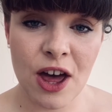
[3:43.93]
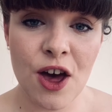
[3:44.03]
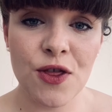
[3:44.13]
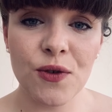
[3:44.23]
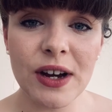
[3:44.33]

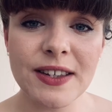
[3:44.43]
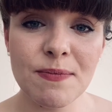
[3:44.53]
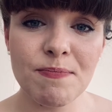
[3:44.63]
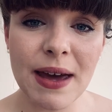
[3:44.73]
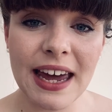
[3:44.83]
The reason
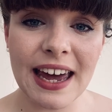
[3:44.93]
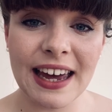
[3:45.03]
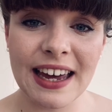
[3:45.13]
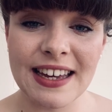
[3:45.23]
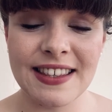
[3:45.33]
being
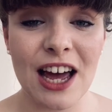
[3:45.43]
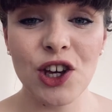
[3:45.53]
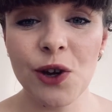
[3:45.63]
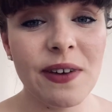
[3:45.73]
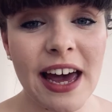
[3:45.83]
is that
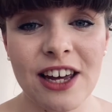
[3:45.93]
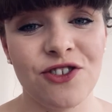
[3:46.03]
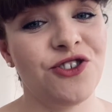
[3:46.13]
UVA is